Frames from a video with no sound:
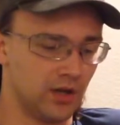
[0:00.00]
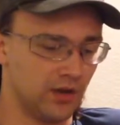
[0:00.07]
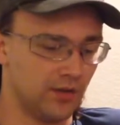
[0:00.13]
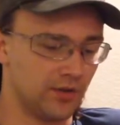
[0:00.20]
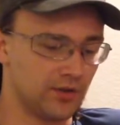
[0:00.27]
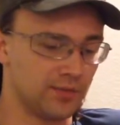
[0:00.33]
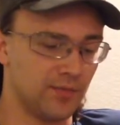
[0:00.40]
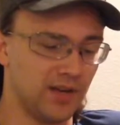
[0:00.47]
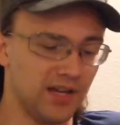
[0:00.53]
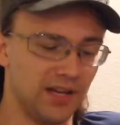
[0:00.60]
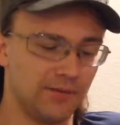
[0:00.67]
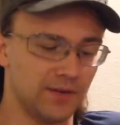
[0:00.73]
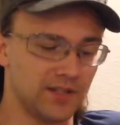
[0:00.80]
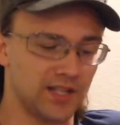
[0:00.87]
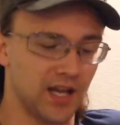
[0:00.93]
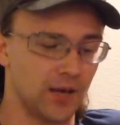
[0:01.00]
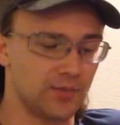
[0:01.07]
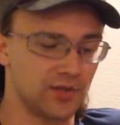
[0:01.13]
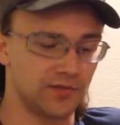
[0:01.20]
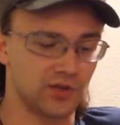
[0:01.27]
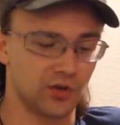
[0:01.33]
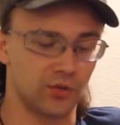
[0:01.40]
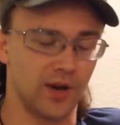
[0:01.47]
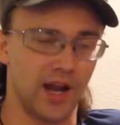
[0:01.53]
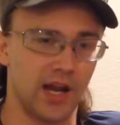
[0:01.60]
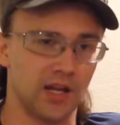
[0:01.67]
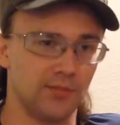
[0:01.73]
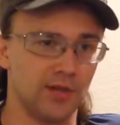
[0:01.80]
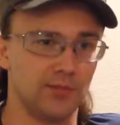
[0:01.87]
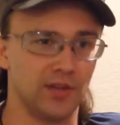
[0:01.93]
There's many different types of
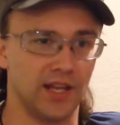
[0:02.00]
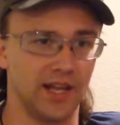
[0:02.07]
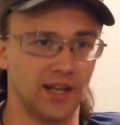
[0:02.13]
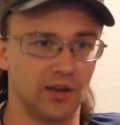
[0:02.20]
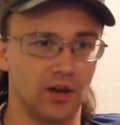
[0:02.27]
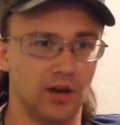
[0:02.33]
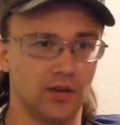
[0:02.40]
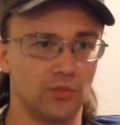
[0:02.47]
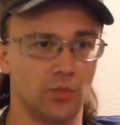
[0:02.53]
terrain to be playing on,